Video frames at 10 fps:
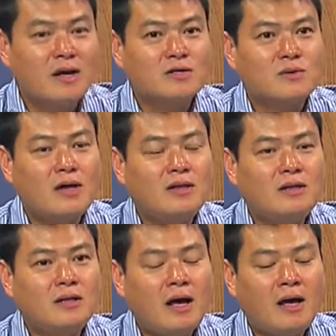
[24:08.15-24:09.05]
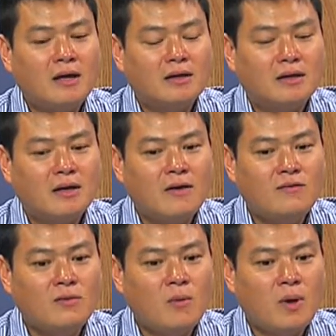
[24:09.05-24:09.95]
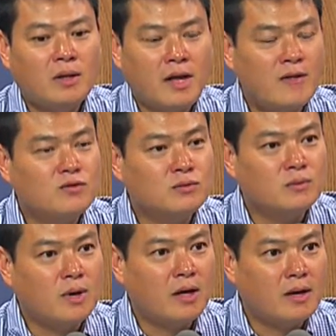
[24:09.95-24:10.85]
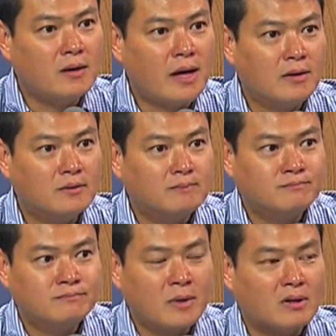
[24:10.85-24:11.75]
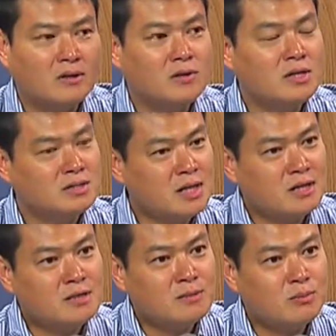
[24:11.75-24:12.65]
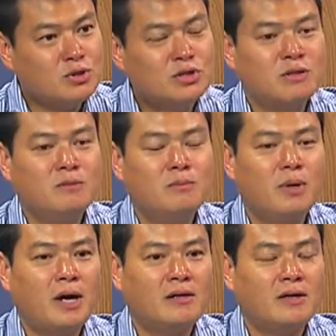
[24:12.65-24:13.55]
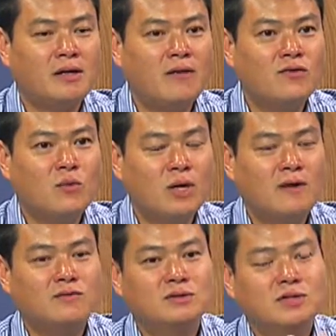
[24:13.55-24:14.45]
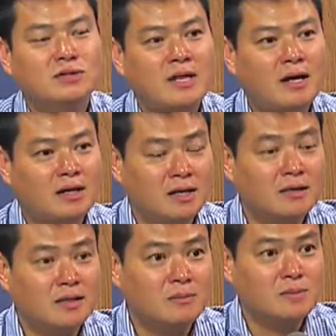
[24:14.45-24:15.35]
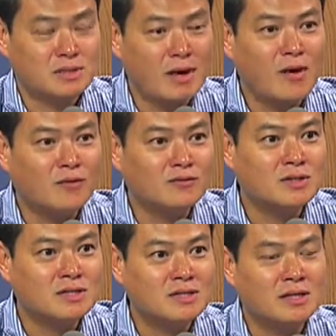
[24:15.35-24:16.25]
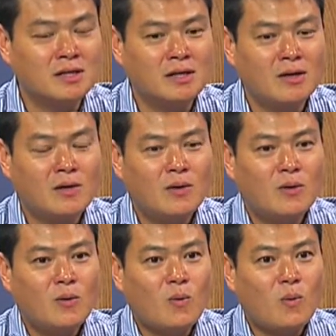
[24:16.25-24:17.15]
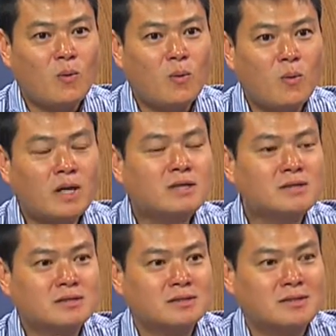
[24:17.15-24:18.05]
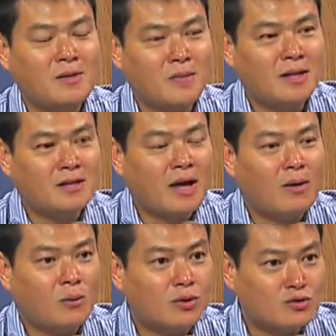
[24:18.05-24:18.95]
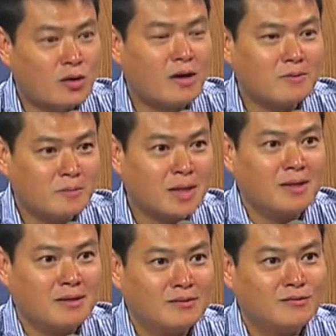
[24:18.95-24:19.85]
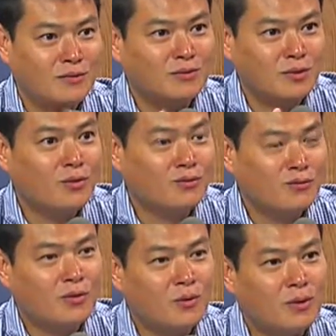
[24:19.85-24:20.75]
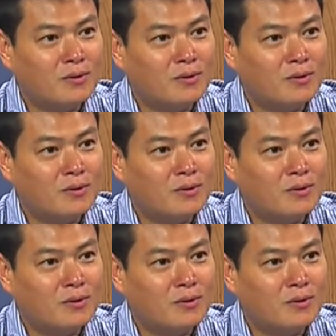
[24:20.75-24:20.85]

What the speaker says: So I think that everyone have to you can say it's ambition, but I think everyone have to dig down in themselves and see what is something that will drive me from going forward.